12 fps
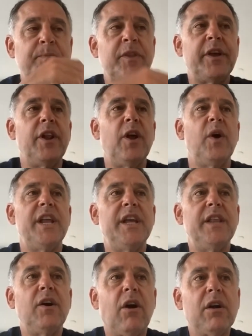you know,
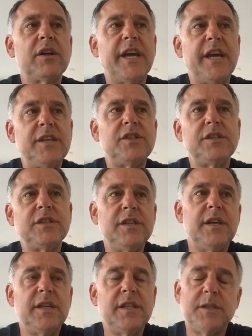in our case,
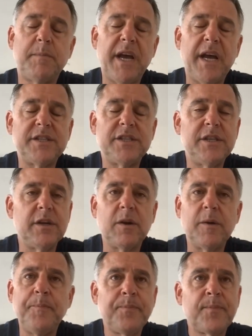this past
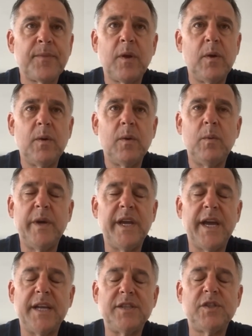year, we
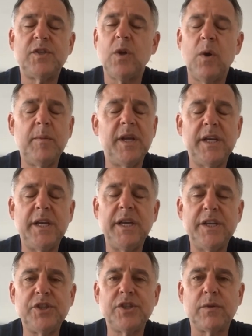had so
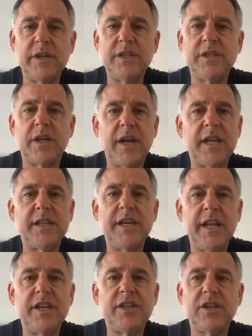many injuries at the
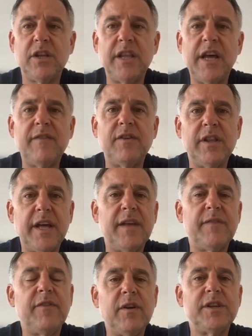NHL level, and
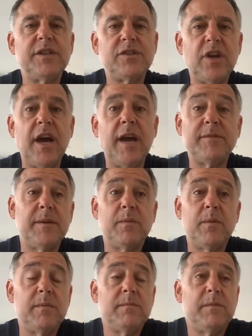at various times, at
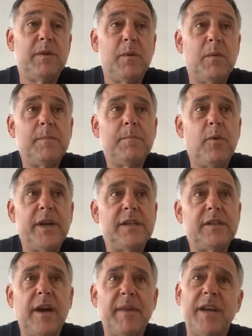one point in
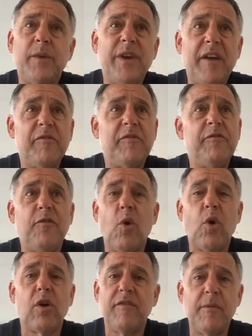time, I think we had
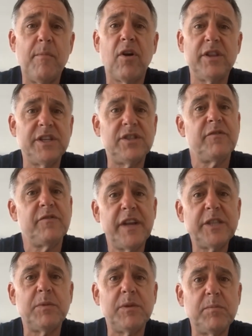four of the Marlies
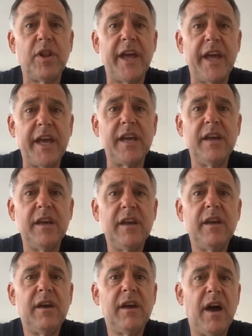defensemen playing
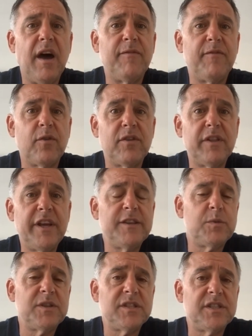for the
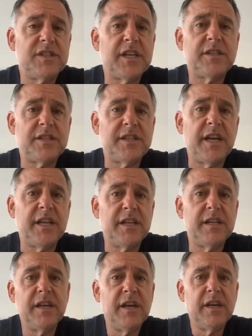Leafs, which
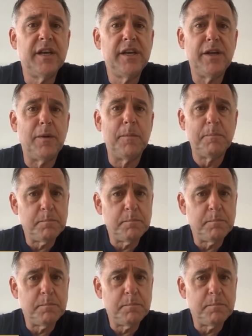necessitated, you know,